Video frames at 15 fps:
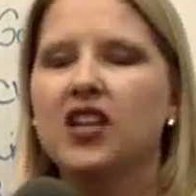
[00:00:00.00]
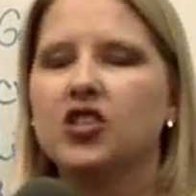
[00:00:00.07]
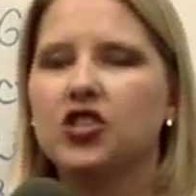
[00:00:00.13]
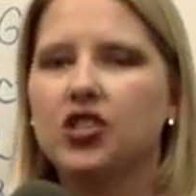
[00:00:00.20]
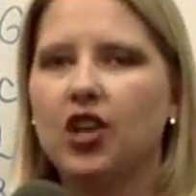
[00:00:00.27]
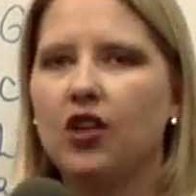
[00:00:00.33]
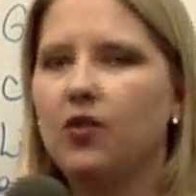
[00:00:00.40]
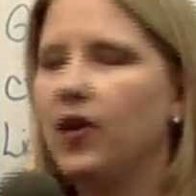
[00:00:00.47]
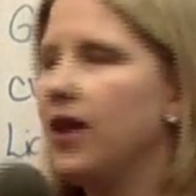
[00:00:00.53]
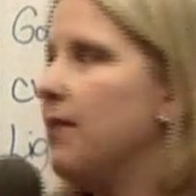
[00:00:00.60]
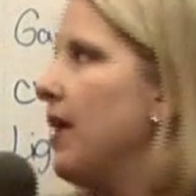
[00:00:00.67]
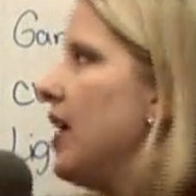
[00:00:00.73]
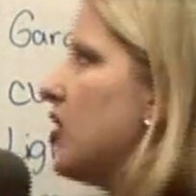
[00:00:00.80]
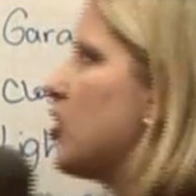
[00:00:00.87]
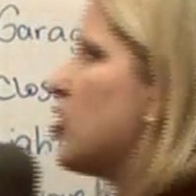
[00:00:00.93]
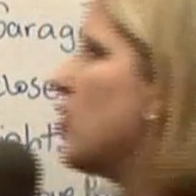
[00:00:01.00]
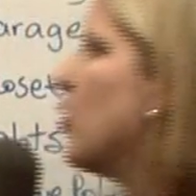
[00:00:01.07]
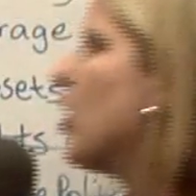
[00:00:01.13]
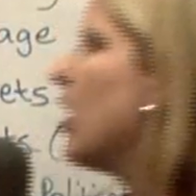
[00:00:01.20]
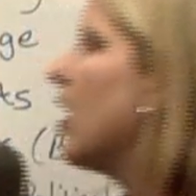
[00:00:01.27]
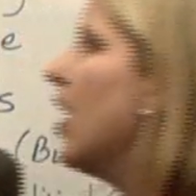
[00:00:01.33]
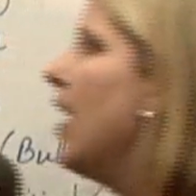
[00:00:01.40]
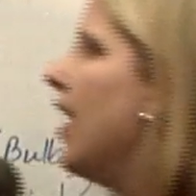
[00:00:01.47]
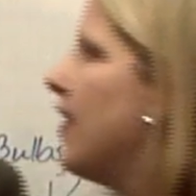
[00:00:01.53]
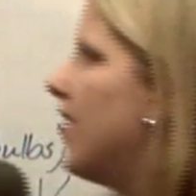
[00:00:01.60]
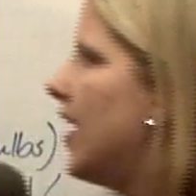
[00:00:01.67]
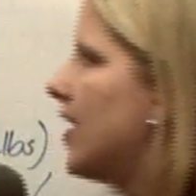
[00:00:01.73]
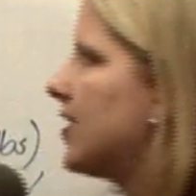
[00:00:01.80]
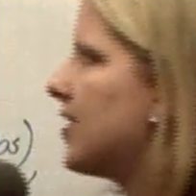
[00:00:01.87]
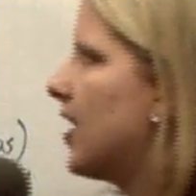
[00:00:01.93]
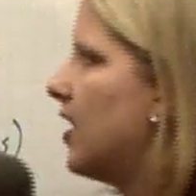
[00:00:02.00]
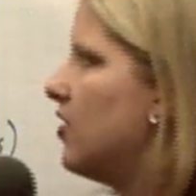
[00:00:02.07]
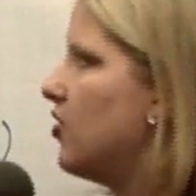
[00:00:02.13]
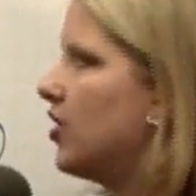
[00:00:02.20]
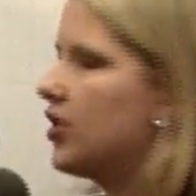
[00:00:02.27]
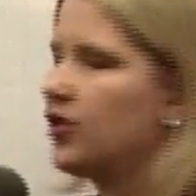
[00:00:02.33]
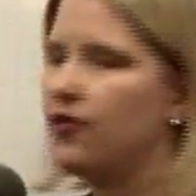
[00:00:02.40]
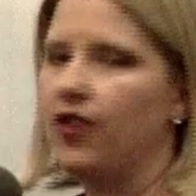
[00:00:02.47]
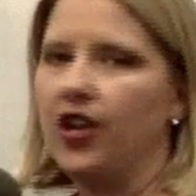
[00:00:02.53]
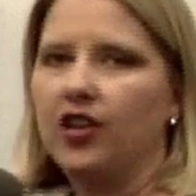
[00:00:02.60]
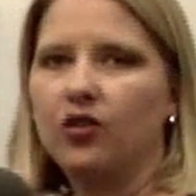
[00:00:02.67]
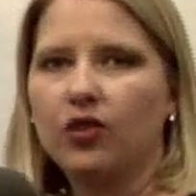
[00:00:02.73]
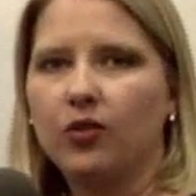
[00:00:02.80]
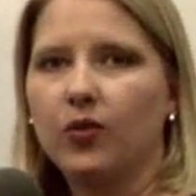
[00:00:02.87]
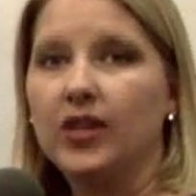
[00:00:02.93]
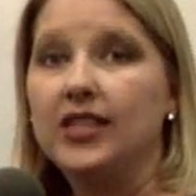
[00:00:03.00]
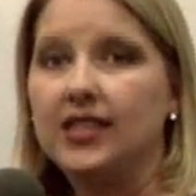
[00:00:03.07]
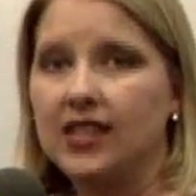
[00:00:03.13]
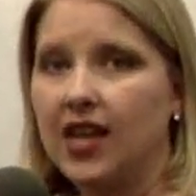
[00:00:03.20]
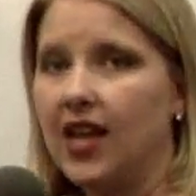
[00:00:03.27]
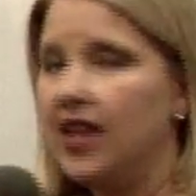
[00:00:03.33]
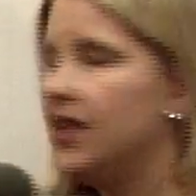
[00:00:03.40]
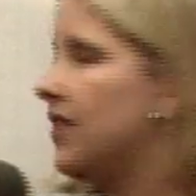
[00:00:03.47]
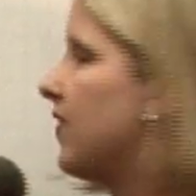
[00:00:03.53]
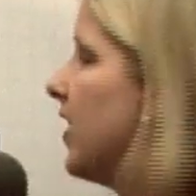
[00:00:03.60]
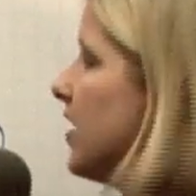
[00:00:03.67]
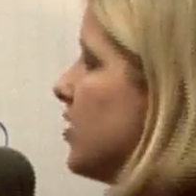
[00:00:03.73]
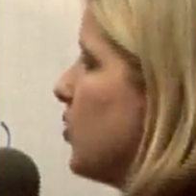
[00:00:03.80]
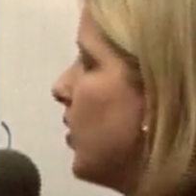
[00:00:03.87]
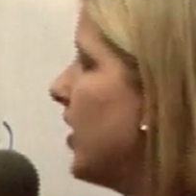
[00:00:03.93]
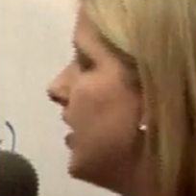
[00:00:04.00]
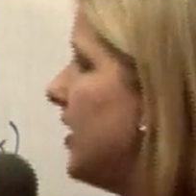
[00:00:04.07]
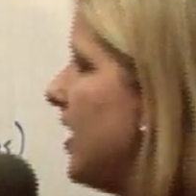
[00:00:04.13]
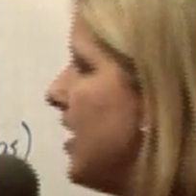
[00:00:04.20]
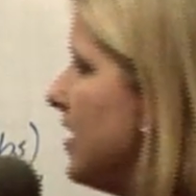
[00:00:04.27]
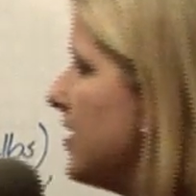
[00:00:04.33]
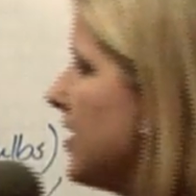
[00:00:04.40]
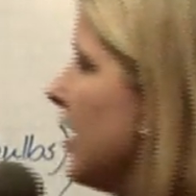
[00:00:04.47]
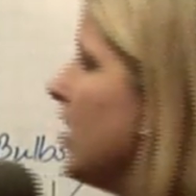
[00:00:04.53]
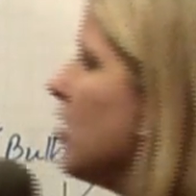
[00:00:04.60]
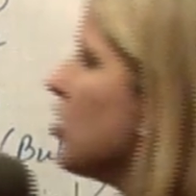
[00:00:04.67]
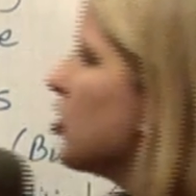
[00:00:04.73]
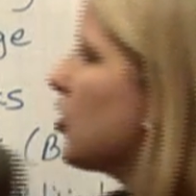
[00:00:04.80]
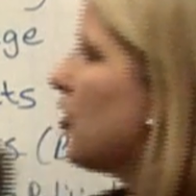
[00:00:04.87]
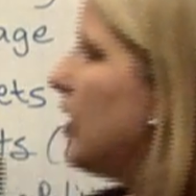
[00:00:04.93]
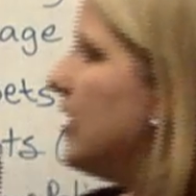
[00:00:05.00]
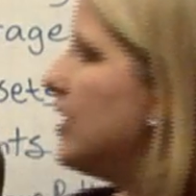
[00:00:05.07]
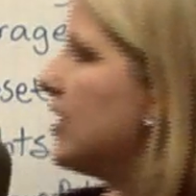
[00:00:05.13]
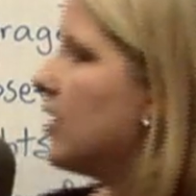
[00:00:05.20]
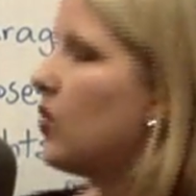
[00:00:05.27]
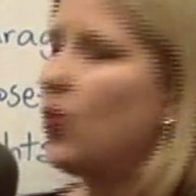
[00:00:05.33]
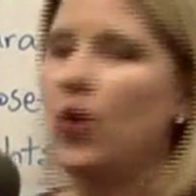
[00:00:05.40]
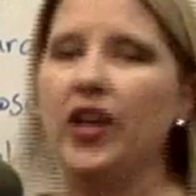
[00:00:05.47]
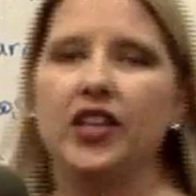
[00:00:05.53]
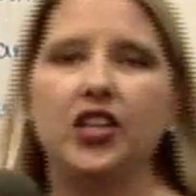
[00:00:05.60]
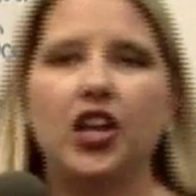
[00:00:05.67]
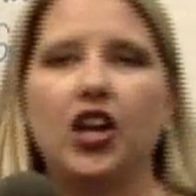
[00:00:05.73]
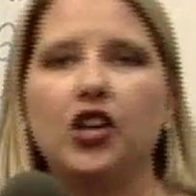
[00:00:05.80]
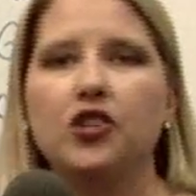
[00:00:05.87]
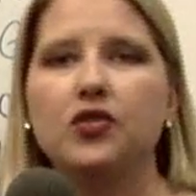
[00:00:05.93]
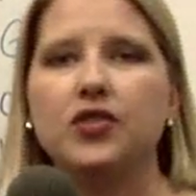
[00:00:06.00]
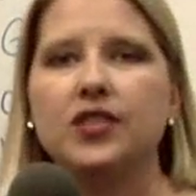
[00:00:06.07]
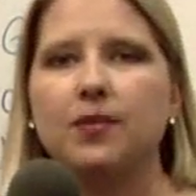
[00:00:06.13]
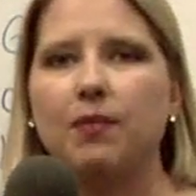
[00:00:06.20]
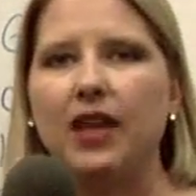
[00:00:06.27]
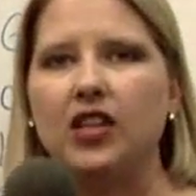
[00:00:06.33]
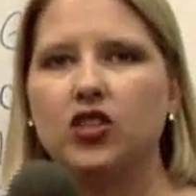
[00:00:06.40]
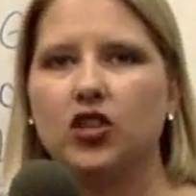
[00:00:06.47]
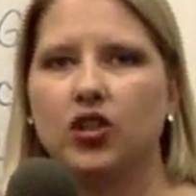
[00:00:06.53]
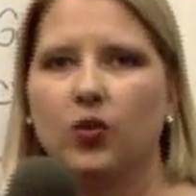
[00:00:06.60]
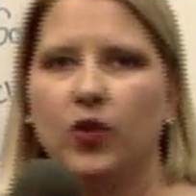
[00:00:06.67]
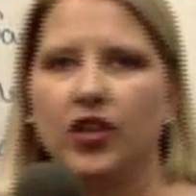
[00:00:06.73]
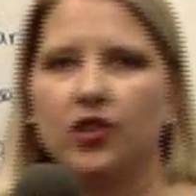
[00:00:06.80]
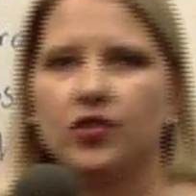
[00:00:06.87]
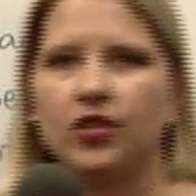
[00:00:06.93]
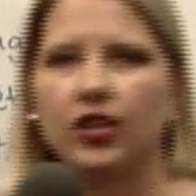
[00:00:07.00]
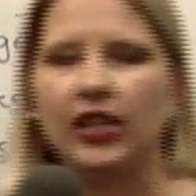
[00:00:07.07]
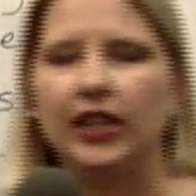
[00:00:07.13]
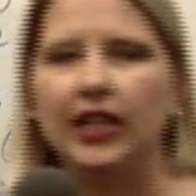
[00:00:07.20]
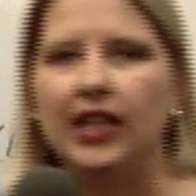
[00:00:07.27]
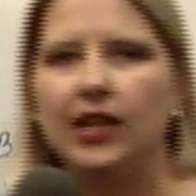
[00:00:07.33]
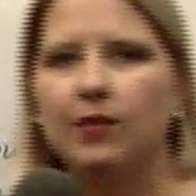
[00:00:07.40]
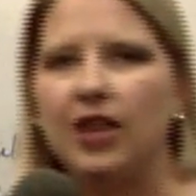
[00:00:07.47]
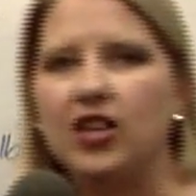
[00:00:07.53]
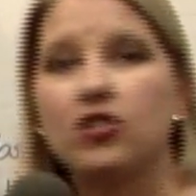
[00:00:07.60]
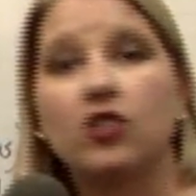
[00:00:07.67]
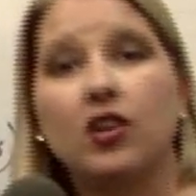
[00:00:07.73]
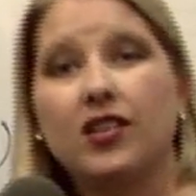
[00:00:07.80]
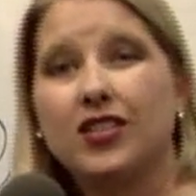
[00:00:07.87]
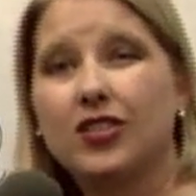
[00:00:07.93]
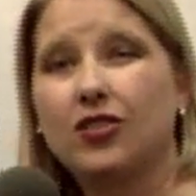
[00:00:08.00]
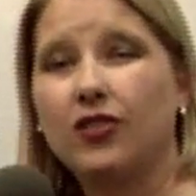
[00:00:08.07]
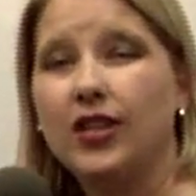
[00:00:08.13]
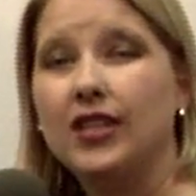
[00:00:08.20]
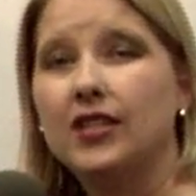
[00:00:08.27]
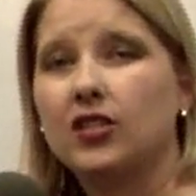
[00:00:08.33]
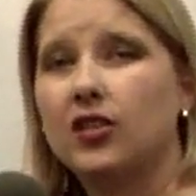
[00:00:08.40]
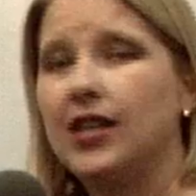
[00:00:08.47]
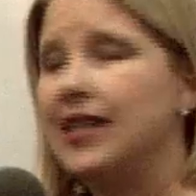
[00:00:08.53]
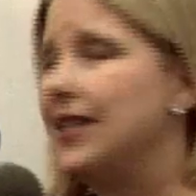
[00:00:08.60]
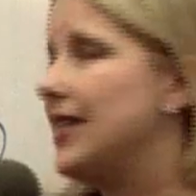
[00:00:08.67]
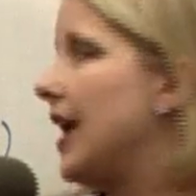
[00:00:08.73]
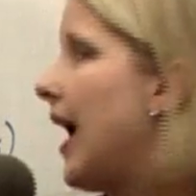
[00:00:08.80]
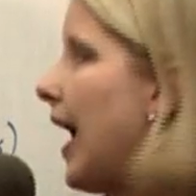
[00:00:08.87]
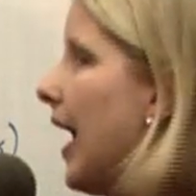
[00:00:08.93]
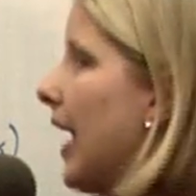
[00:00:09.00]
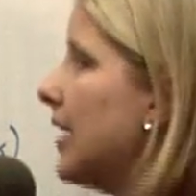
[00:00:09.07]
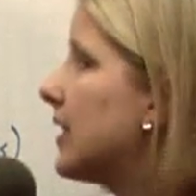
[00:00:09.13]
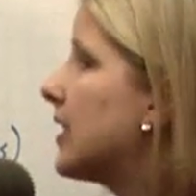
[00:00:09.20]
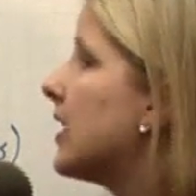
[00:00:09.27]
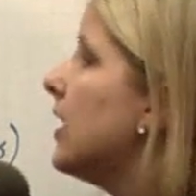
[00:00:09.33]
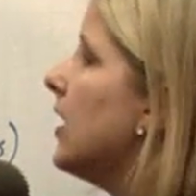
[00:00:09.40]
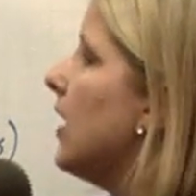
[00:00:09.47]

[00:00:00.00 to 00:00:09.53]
So you want to make sure that you get your front door restained if that's what it needs. Screens and windows, make sure your windows are clean, make sure all the screens are intact,